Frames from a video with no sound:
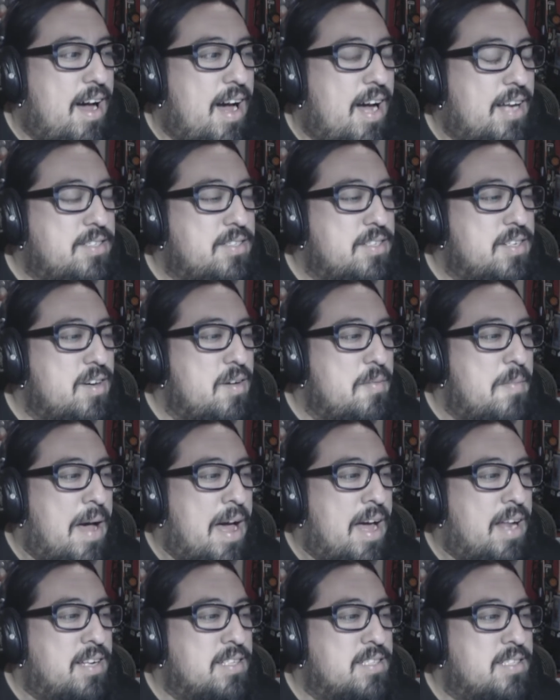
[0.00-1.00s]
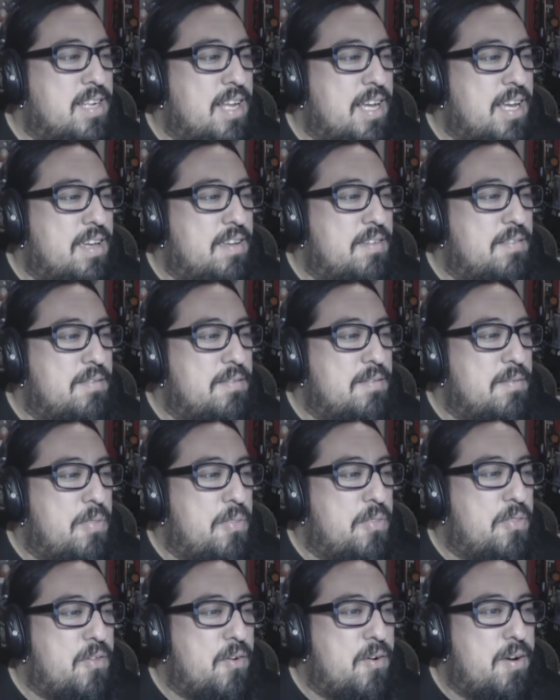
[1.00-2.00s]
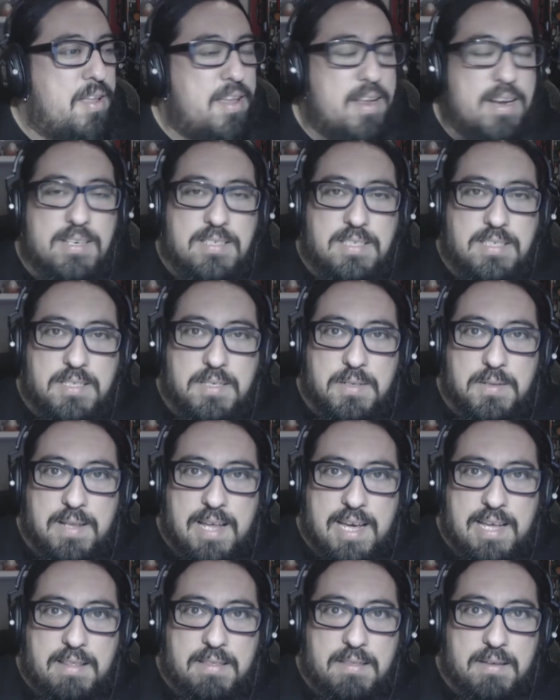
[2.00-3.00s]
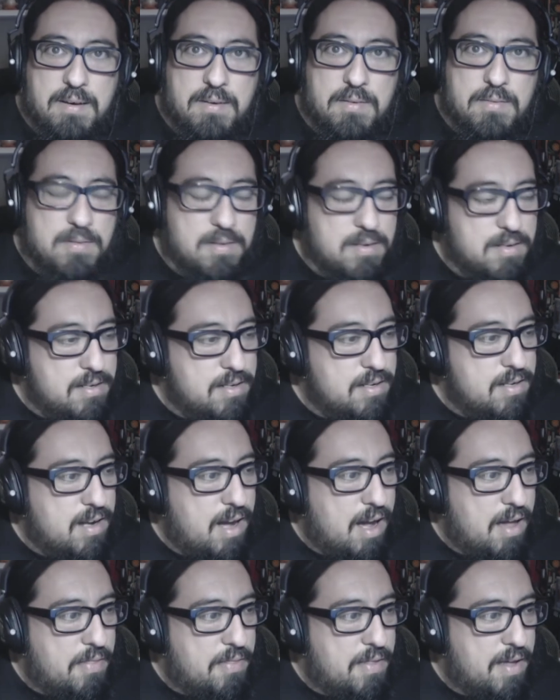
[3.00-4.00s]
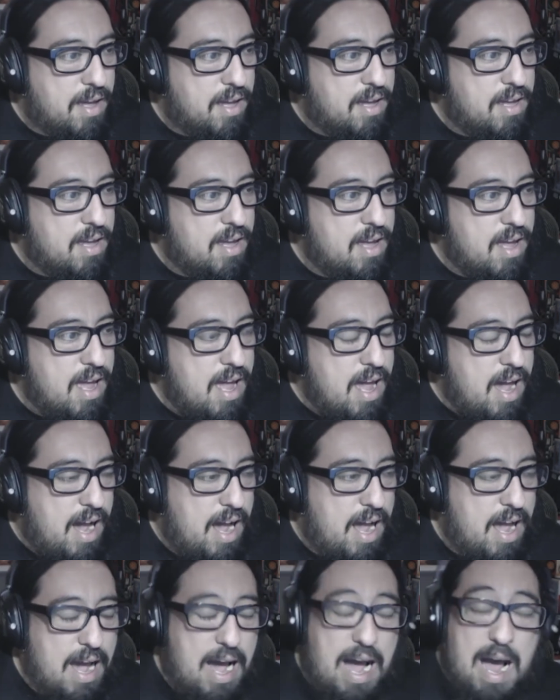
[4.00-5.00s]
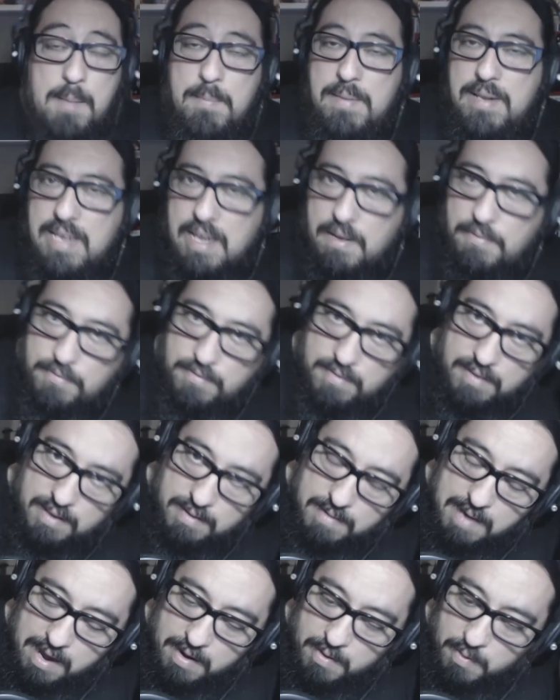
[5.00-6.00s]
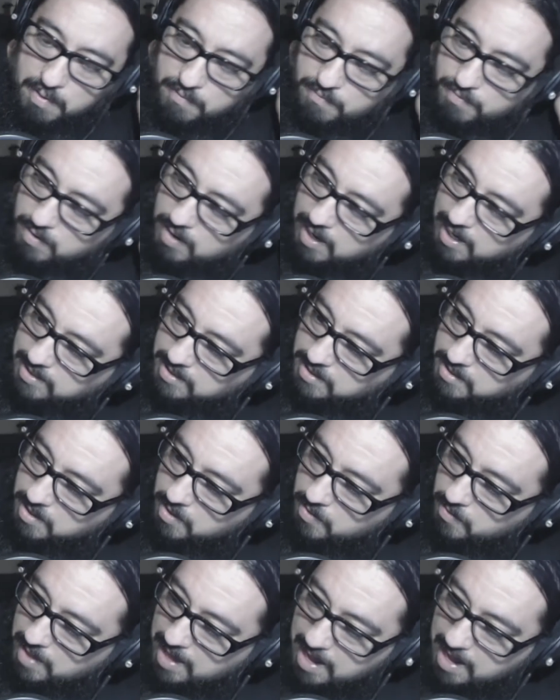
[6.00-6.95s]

I don't know, man. It's like 30 years too late, though, I think. I'm a lefty. I don't know if you guys know